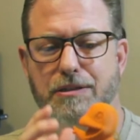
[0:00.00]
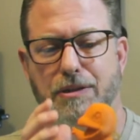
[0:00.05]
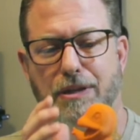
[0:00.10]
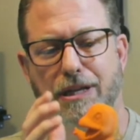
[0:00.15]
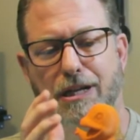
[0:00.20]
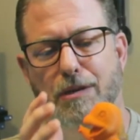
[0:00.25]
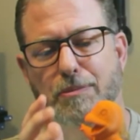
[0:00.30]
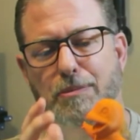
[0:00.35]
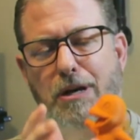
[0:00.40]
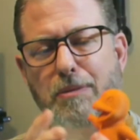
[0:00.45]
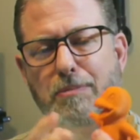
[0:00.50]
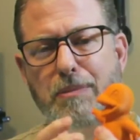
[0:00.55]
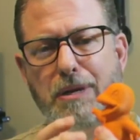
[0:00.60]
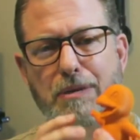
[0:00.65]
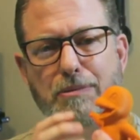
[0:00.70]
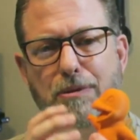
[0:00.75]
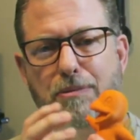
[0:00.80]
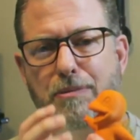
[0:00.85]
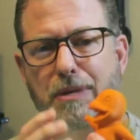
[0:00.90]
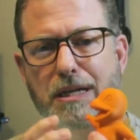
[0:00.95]
Think about
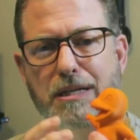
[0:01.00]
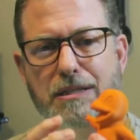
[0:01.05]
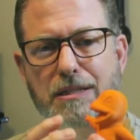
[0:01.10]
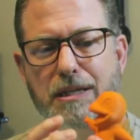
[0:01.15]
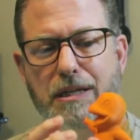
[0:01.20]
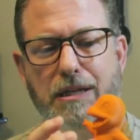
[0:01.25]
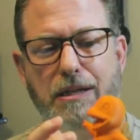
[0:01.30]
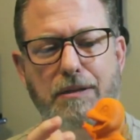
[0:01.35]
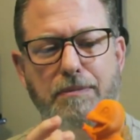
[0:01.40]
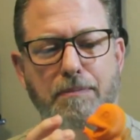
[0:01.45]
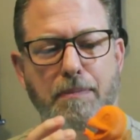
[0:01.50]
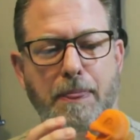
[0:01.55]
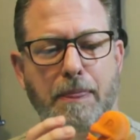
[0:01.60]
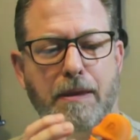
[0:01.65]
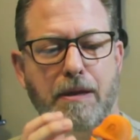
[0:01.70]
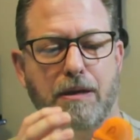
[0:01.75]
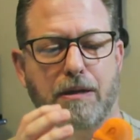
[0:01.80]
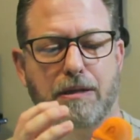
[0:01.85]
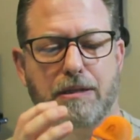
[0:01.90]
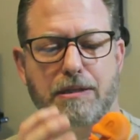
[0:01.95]
maybe mixing
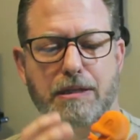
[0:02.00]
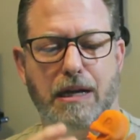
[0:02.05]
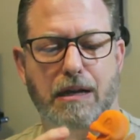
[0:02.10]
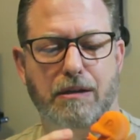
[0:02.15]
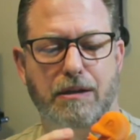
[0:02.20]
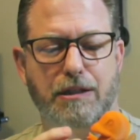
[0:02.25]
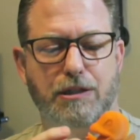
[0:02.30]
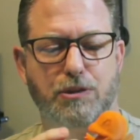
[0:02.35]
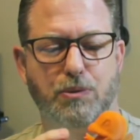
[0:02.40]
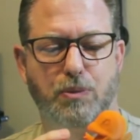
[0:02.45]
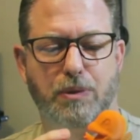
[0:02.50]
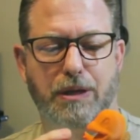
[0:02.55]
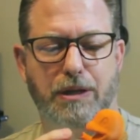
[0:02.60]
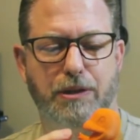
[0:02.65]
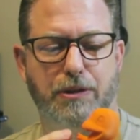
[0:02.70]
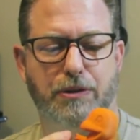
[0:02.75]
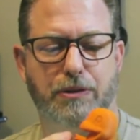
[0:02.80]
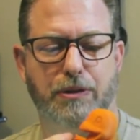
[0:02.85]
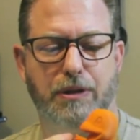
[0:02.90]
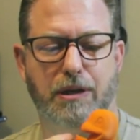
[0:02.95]
solids
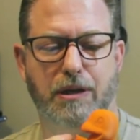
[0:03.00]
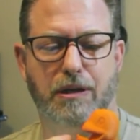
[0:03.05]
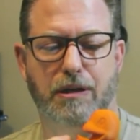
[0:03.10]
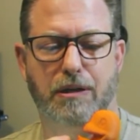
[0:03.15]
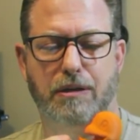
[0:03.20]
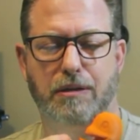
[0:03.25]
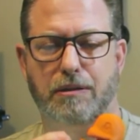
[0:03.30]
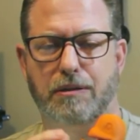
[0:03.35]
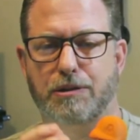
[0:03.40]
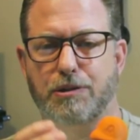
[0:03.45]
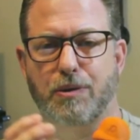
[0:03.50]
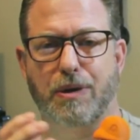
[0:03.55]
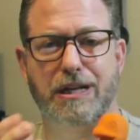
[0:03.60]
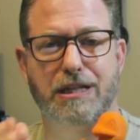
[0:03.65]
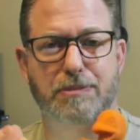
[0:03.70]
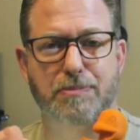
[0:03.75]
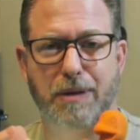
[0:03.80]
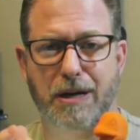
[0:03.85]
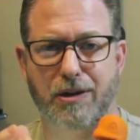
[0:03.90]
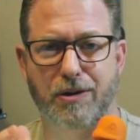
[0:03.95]
with
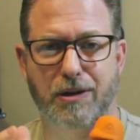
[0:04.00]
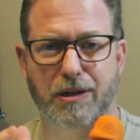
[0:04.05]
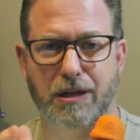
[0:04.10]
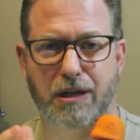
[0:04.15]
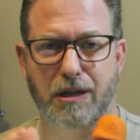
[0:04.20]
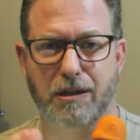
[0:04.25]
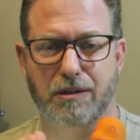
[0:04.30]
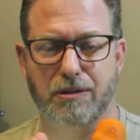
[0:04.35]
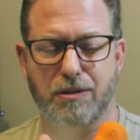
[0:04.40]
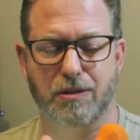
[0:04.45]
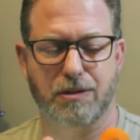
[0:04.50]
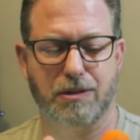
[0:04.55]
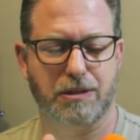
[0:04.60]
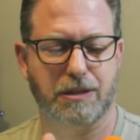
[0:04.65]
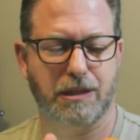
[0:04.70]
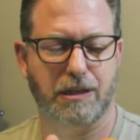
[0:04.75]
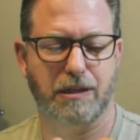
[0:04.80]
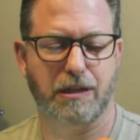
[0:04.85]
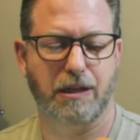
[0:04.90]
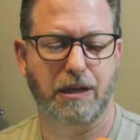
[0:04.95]
transparent colors
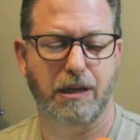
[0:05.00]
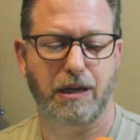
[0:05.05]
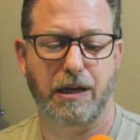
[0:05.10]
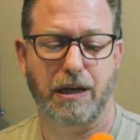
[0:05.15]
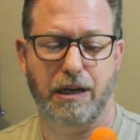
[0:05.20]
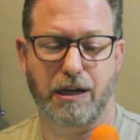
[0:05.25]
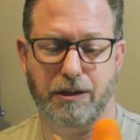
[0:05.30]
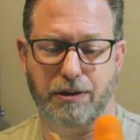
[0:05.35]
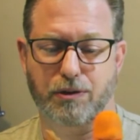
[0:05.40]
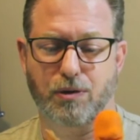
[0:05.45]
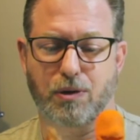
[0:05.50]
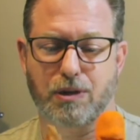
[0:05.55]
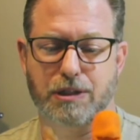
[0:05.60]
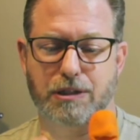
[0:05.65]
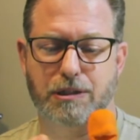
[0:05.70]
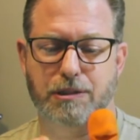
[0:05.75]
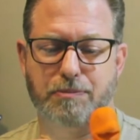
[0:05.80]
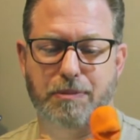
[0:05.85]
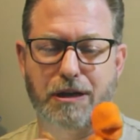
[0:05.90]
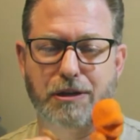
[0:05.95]
and of course
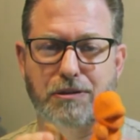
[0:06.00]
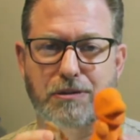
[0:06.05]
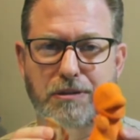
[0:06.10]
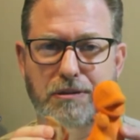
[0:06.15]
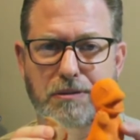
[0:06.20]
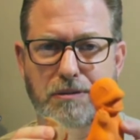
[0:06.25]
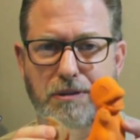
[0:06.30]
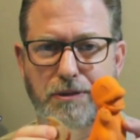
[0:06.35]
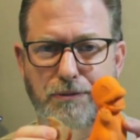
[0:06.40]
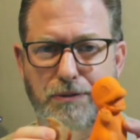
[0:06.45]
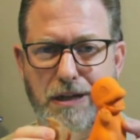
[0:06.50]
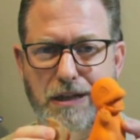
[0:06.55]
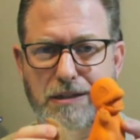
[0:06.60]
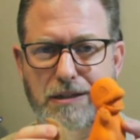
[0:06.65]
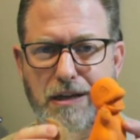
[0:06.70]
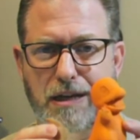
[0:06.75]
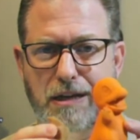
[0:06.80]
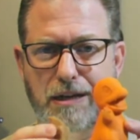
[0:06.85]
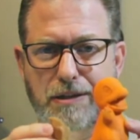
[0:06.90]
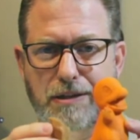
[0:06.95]
special effect
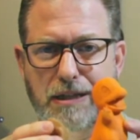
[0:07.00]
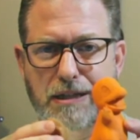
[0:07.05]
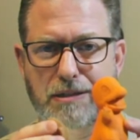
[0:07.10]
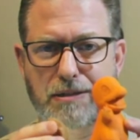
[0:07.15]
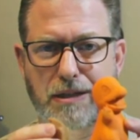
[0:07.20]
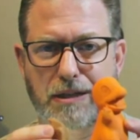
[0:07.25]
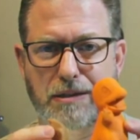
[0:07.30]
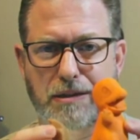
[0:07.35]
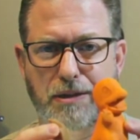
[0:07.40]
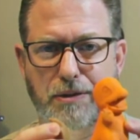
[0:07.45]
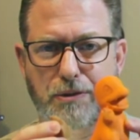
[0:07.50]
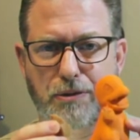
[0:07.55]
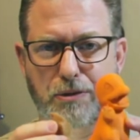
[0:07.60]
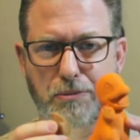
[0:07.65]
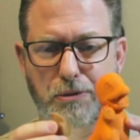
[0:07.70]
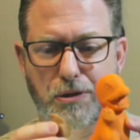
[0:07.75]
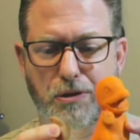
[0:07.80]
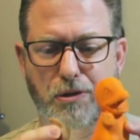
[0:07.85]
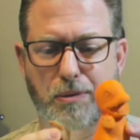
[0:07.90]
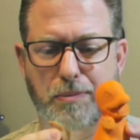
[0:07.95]
kind of things like the
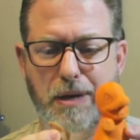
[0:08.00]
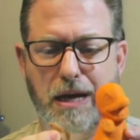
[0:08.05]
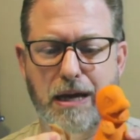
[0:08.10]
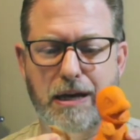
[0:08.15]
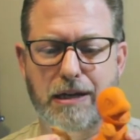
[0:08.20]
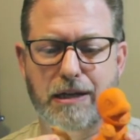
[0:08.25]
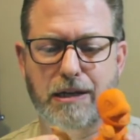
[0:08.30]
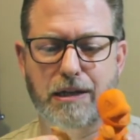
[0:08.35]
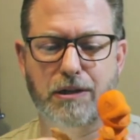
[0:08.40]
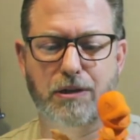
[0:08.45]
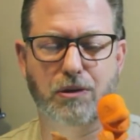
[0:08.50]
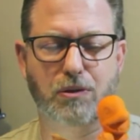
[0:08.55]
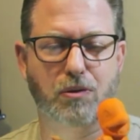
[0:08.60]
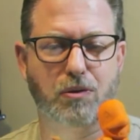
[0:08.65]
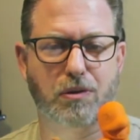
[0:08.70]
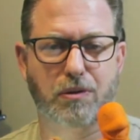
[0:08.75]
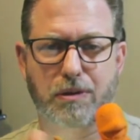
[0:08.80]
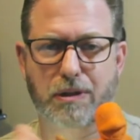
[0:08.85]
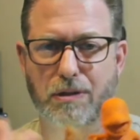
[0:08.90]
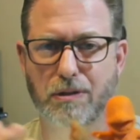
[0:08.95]
thermochromatic
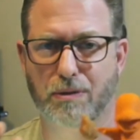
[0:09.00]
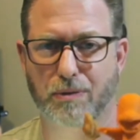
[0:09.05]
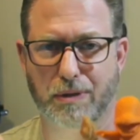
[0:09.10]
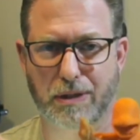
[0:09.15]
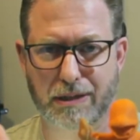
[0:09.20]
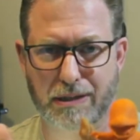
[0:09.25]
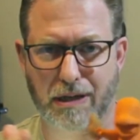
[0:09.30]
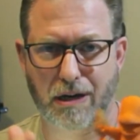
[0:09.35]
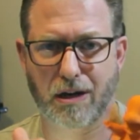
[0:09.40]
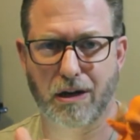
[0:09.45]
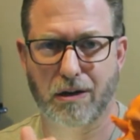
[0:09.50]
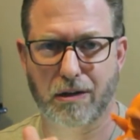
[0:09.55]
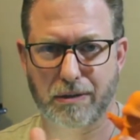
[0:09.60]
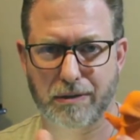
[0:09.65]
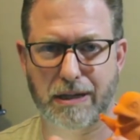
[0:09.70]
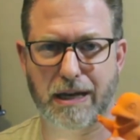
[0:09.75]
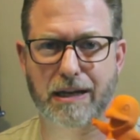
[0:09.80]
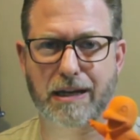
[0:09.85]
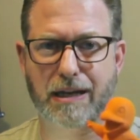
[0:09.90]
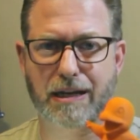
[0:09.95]
or the glow in the dark,
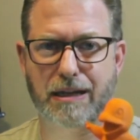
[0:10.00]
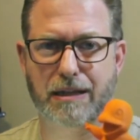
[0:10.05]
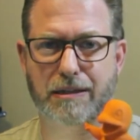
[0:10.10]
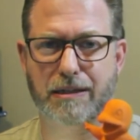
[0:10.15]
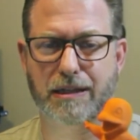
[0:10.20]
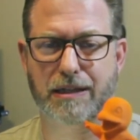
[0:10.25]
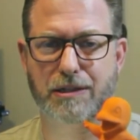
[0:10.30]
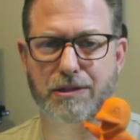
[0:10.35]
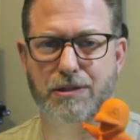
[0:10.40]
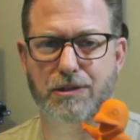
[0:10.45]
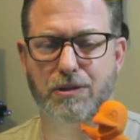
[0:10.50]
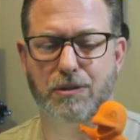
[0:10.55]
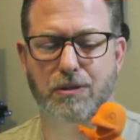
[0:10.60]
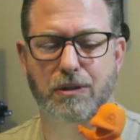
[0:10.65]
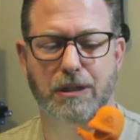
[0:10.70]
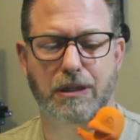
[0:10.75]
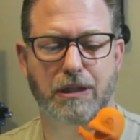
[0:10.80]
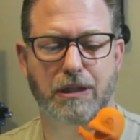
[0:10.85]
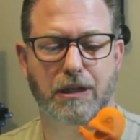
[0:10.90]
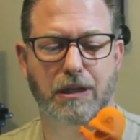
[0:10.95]
that kind of thing. So
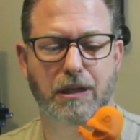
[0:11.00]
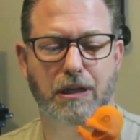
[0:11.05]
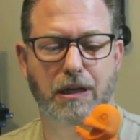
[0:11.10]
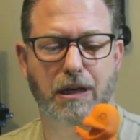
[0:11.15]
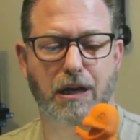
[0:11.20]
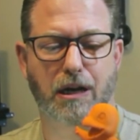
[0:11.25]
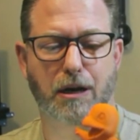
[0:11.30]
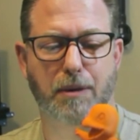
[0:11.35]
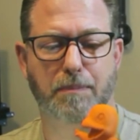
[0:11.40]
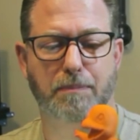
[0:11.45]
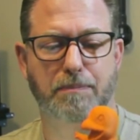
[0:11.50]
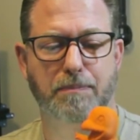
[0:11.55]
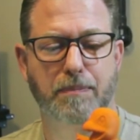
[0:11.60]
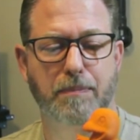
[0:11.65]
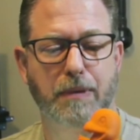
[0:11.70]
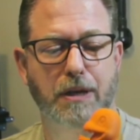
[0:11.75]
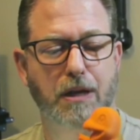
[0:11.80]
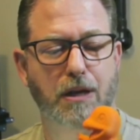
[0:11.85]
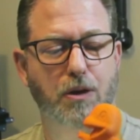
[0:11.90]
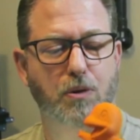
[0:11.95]

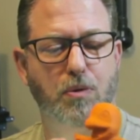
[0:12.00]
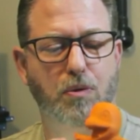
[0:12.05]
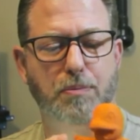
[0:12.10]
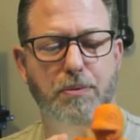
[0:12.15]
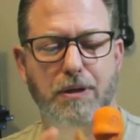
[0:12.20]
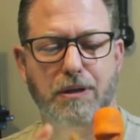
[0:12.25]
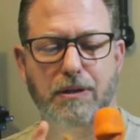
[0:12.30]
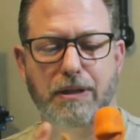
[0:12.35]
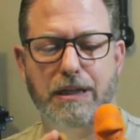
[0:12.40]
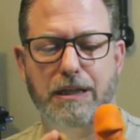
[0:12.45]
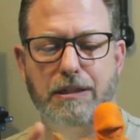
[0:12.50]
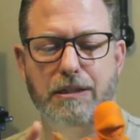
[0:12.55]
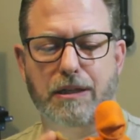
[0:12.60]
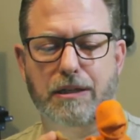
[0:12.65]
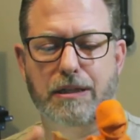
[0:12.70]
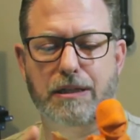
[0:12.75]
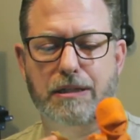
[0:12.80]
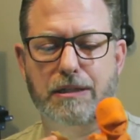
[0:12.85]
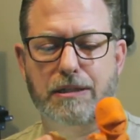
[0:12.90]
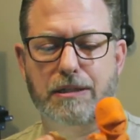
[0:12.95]
we'll put a link to
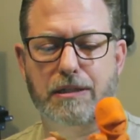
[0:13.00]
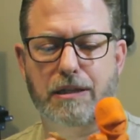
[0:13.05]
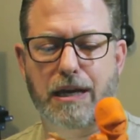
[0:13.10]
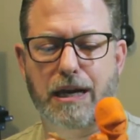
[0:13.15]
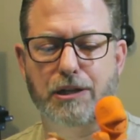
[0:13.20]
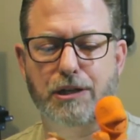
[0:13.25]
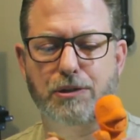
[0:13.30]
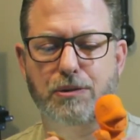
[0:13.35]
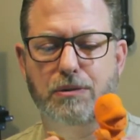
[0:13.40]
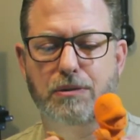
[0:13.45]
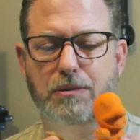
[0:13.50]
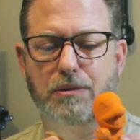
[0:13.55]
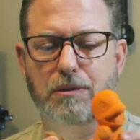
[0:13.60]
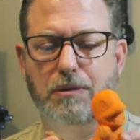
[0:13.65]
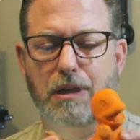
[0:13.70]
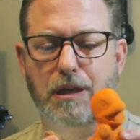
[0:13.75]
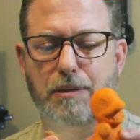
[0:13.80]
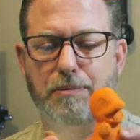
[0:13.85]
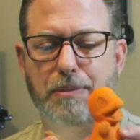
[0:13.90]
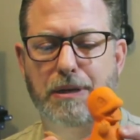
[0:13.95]
this actual
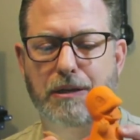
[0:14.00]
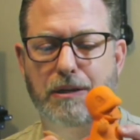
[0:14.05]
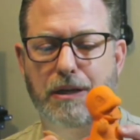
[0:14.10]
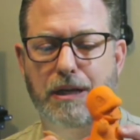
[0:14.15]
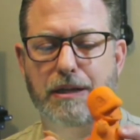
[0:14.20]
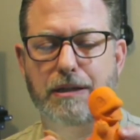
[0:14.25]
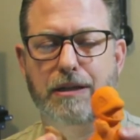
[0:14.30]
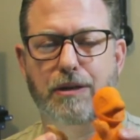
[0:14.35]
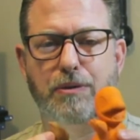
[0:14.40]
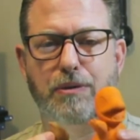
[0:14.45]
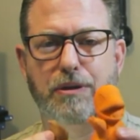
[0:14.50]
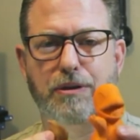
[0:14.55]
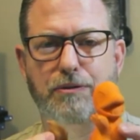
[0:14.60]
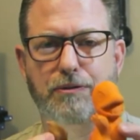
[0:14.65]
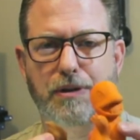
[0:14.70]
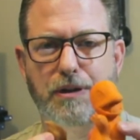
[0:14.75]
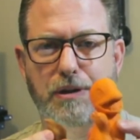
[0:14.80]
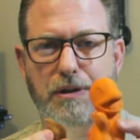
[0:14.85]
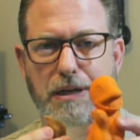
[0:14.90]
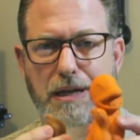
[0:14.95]
PLA that we
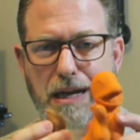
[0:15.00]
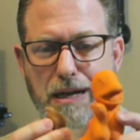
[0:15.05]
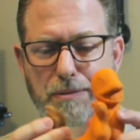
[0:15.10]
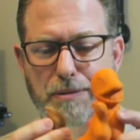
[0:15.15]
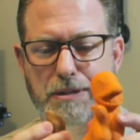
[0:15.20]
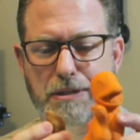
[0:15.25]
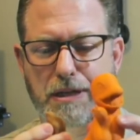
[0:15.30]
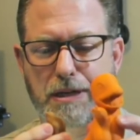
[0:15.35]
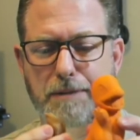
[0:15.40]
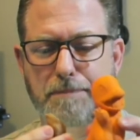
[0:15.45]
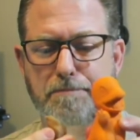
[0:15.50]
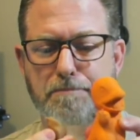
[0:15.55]
found on Amazon